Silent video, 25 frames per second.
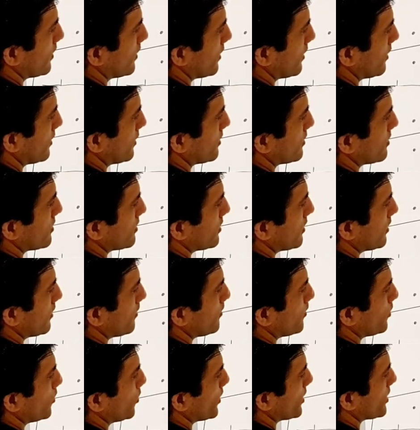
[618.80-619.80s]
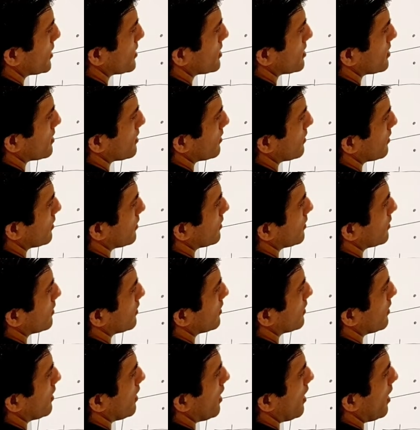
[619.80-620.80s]
This is the poorest
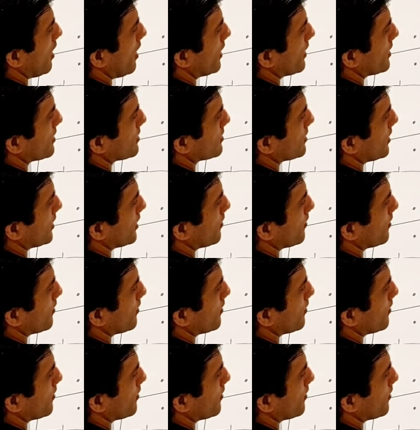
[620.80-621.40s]
RSRP.